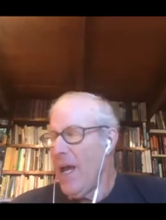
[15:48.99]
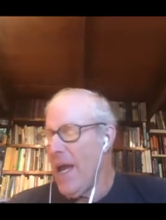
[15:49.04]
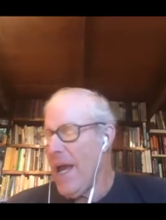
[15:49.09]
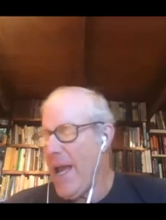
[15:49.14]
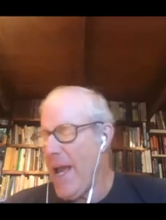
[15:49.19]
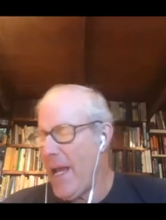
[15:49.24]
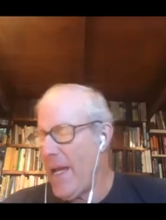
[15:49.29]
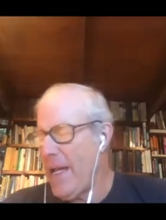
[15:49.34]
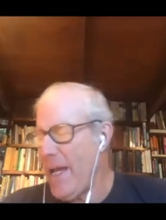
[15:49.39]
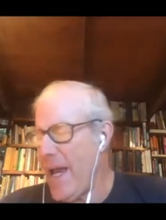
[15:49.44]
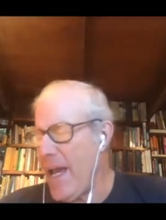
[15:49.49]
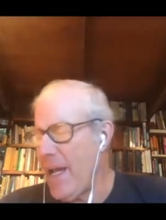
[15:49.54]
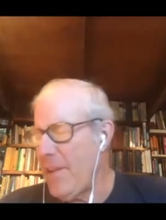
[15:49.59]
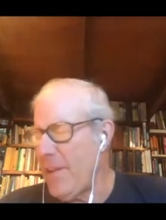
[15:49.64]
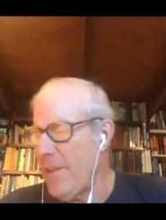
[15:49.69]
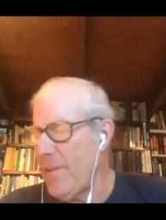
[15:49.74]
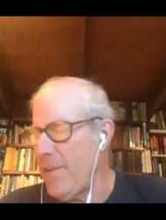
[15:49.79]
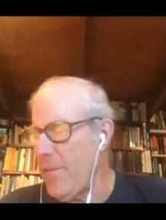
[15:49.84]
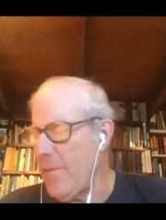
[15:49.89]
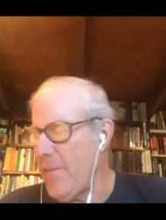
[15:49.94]
and and
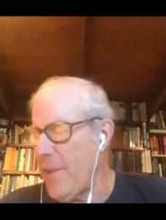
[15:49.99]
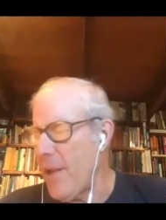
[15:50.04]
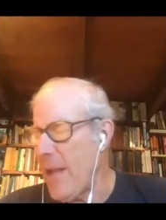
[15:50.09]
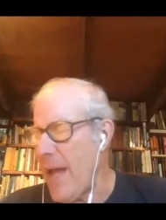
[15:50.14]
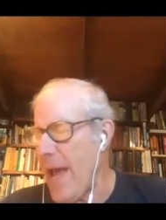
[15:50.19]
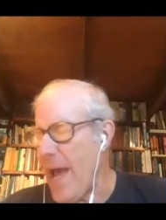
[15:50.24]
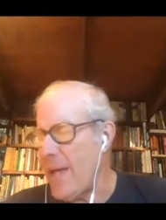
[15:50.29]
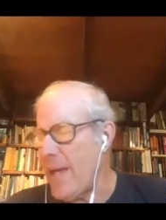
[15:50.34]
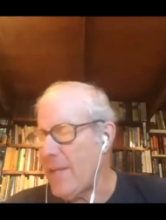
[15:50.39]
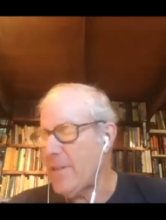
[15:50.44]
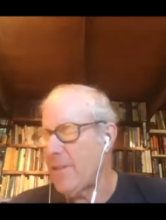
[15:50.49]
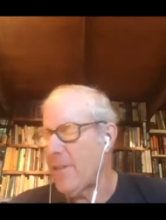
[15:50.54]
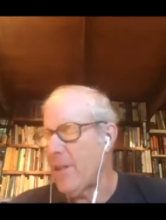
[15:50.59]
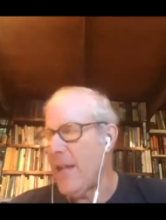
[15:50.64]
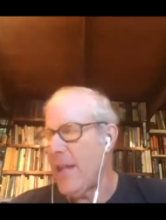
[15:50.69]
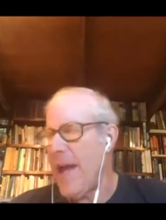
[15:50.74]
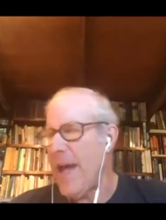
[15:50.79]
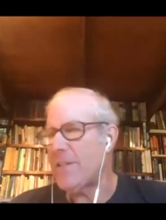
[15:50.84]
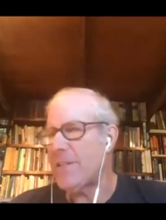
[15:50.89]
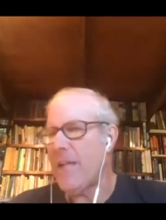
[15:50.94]
the, the last the
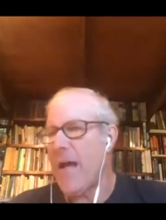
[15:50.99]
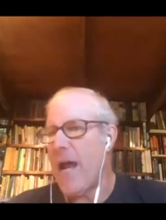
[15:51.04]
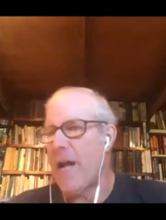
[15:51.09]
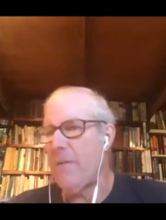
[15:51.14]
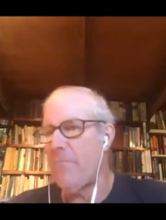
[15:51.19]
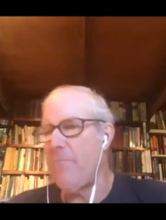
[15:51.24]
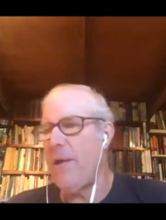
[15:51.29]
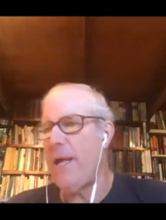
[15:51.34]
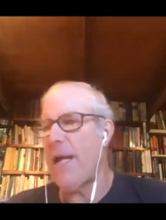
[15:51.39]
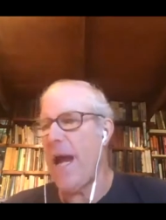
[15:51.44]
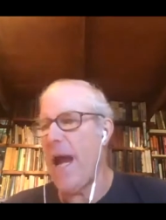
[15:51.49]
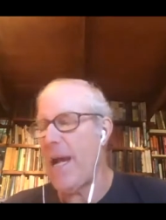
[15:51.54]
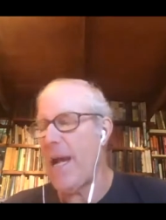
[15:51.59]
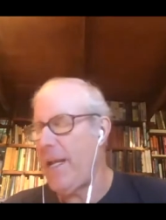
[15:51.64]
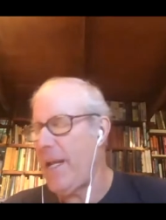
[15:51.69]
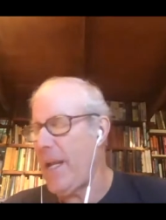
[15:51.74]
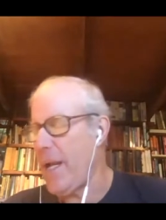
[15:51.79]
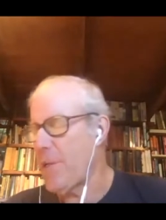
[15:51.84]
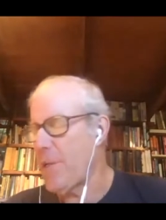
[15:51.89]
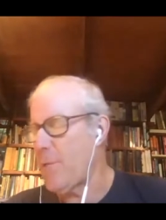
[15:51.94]
last kind of big idea
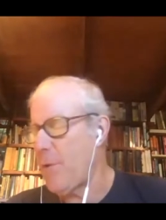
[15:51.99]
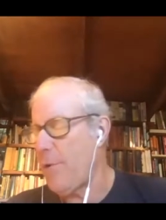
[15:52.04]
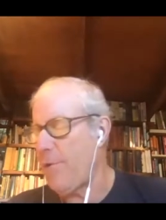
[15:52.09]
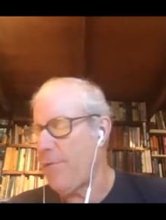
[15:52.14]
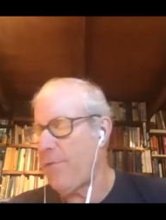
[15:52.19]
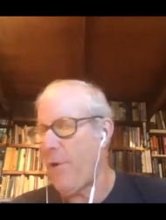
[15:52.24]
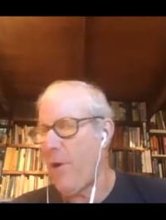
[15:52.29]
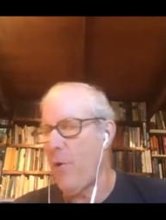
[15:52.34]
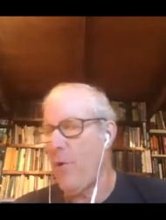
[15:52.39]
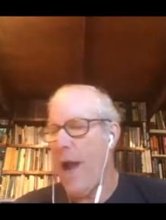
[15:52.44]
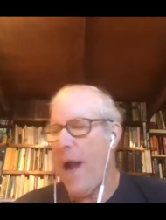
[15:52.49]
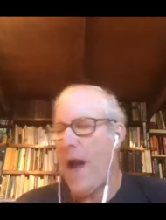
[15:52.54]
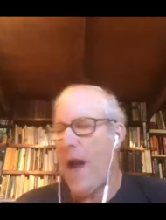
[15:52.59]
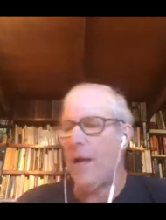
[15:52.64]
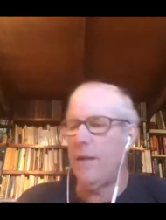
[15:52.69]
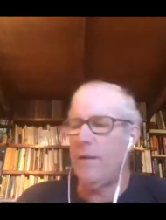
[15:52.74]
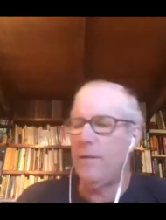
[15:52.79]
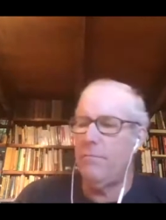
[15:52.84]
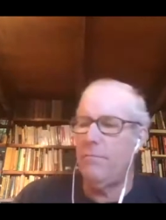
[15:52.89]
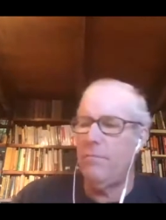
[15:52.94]
I just want to throw out
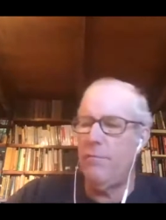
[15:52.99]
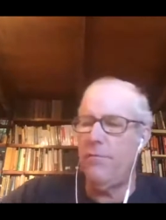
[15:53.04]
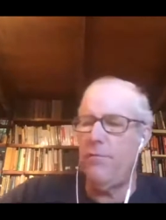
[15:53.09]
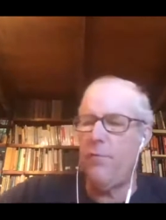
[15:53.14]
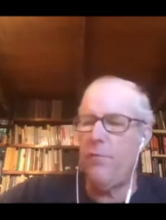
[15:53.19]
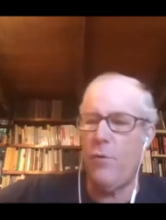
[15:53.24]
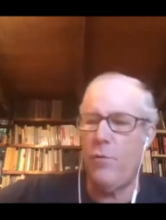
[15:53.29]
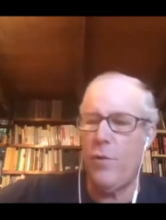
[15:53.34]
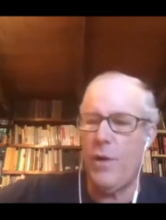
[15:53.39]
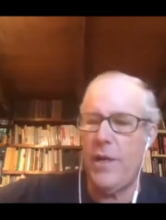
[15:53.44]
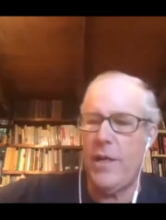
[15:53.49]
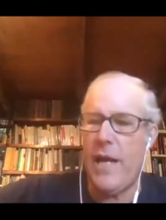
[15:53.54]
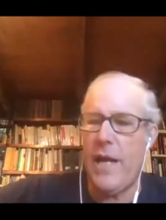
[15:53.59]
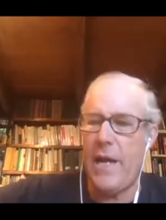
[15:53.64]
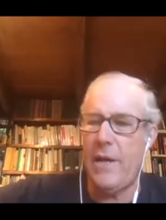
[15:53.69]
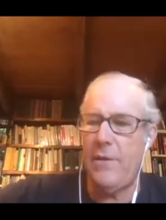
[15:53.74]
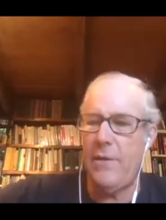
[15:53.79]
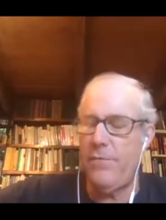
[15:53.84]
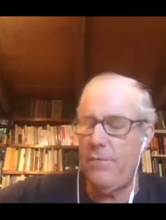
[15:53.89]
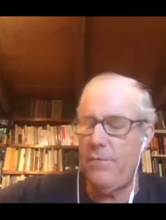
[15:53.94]
before we kind of
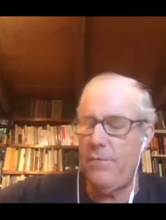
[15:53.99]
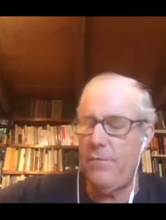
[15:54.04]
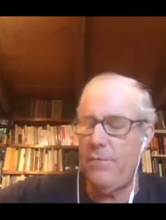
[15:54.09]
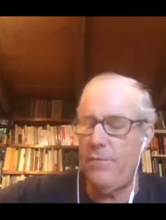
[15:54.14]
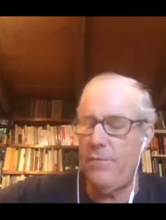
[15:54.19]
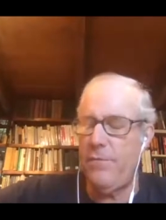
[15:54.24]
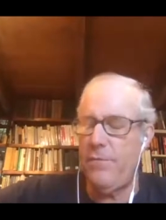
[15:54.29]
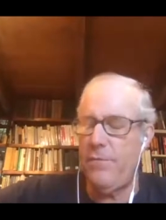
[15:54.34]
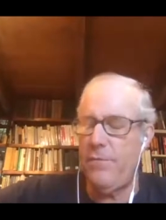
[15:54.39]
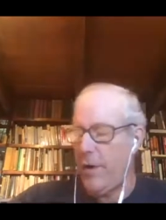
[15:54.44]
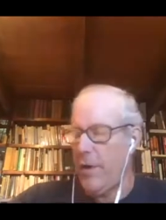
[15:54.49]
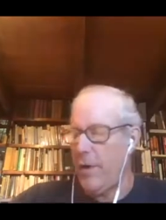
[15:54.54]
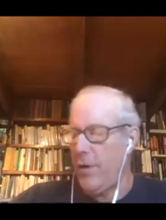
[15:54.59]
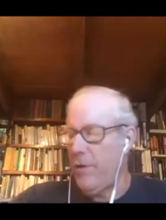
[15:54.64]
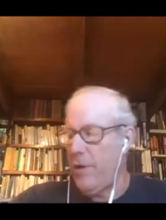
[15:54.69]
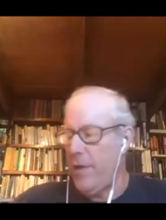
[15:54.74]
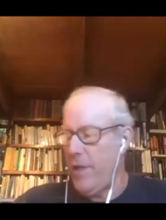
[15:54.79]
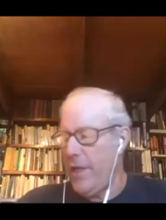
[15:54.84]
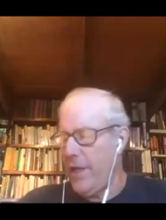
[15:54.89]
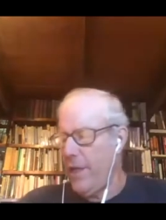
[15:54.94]
Mark
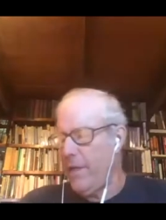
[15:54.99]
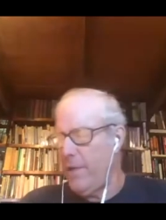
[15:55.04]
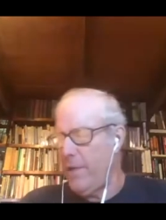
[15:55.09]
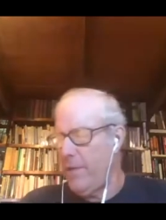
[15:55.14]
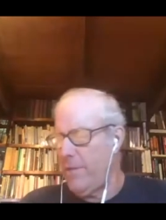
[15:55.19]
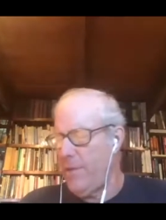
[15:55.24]
you lead the